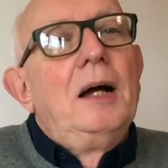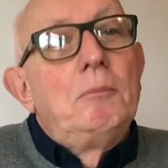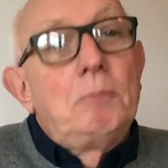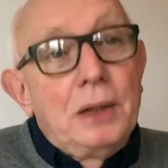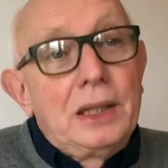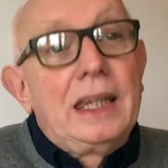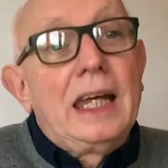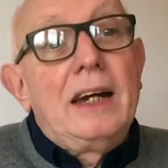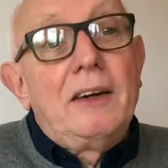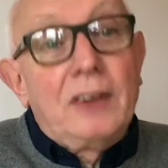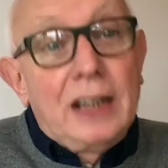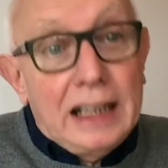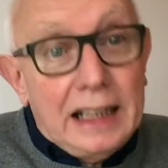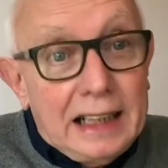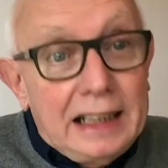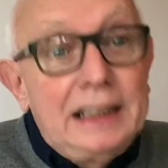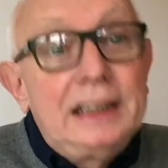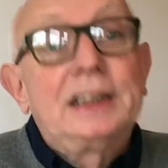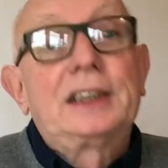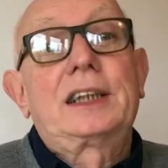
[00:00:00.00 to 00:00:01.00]
But there
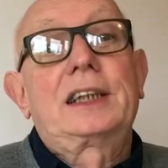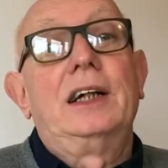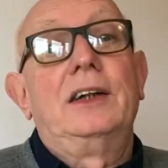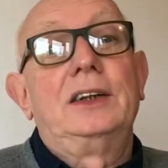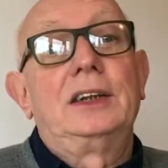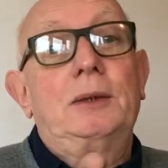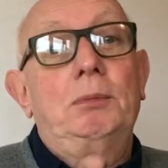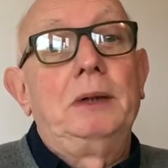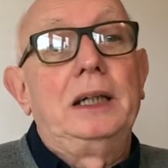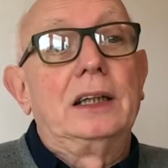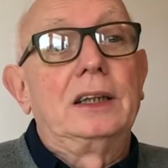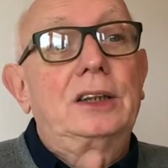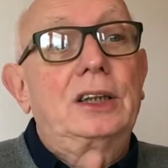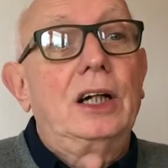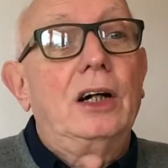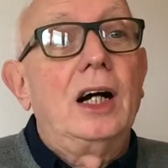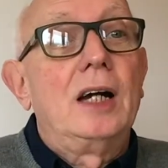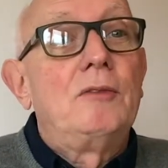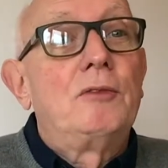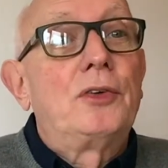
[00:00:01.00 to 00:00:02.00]
is going to be a
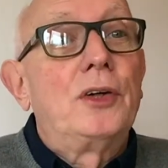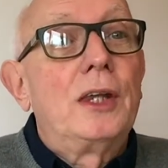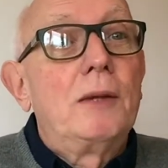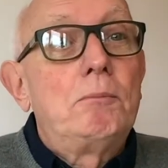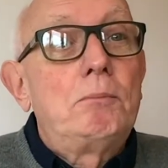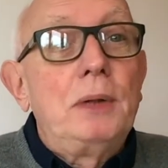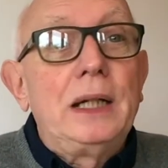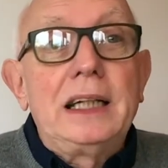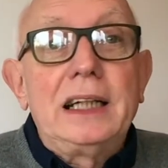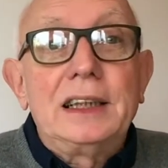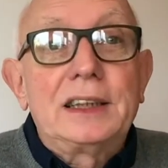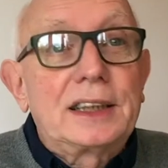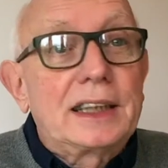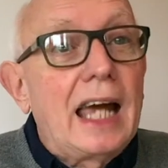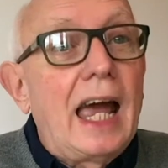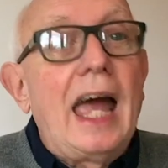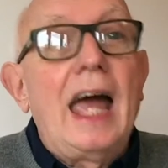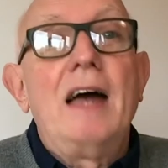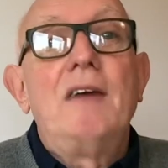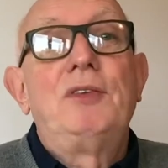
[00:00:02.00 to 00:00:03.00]
time for the biggest
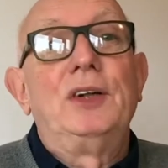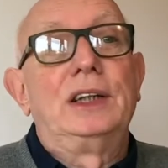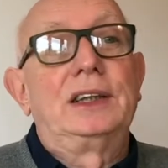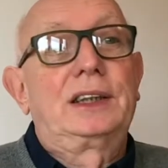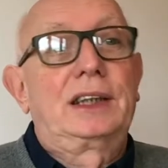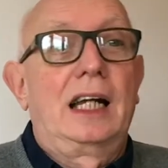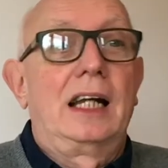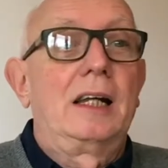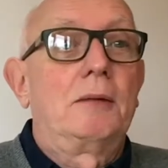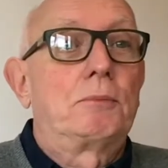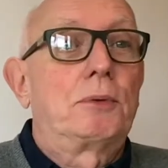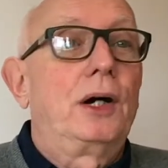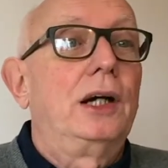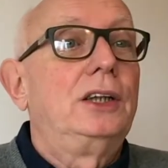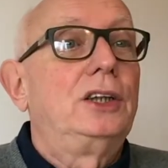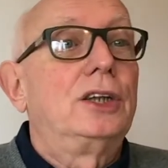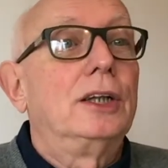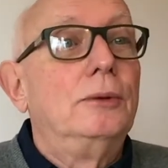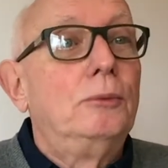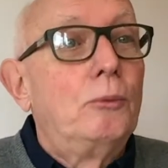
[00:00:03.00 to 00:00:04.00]
ever
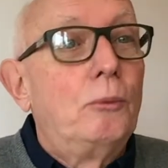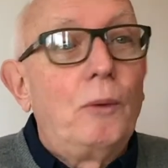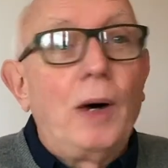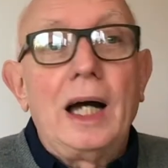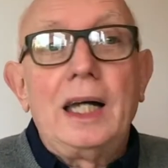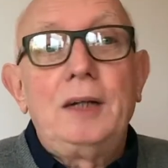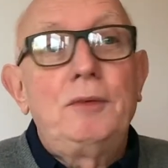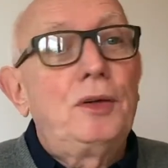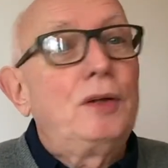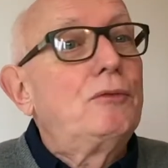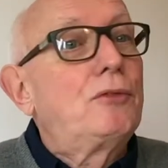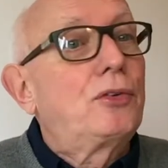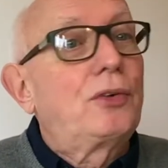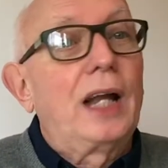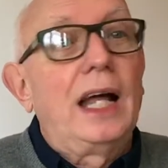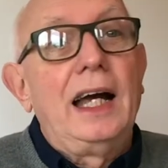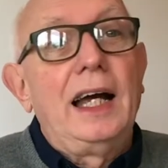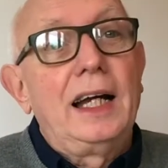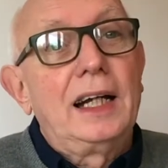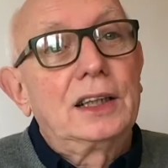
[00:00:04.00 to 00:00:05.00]
celebration, waving
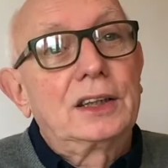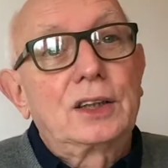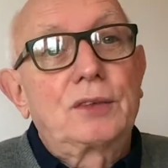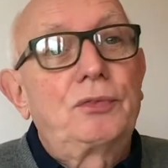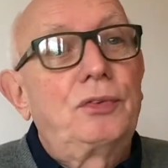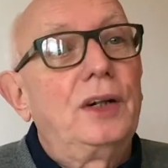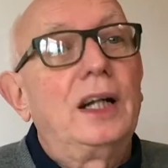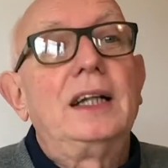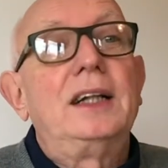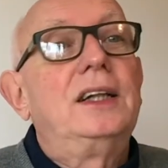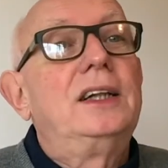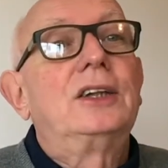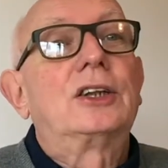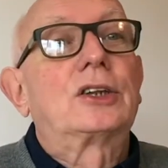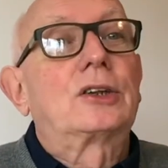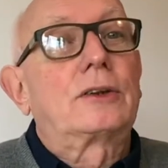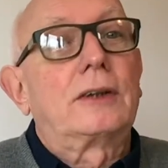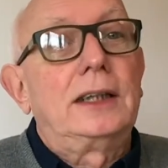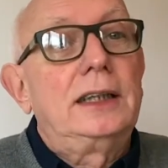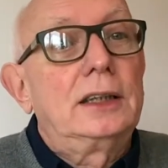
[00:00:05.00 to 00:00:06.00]
flags, filling the
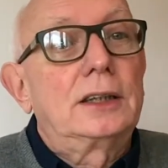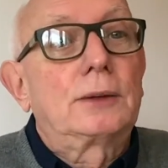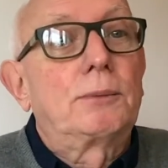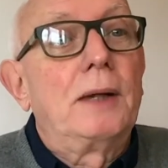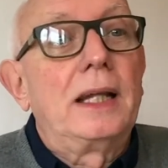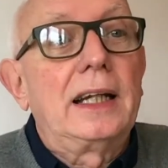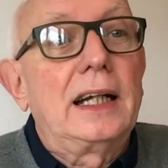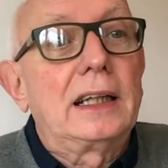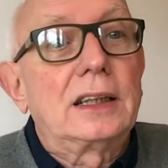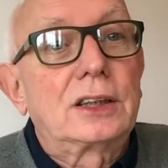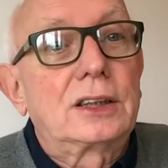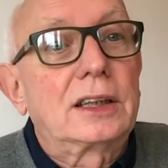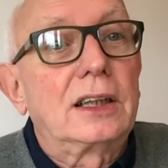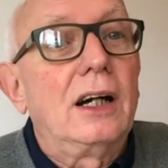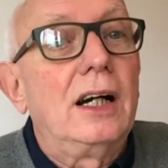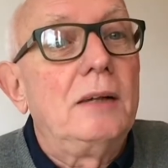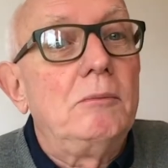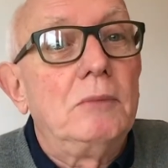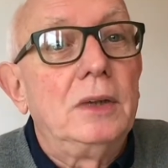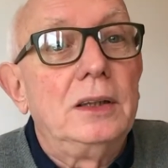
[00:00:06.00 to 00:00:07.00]
streets with
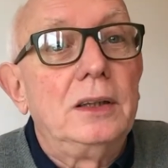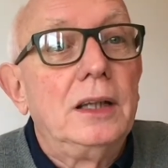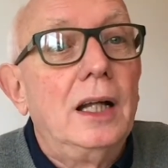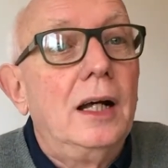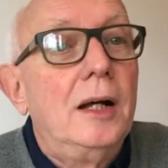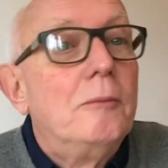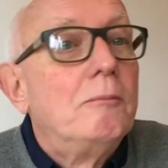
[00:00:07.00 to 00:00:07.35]
excitement,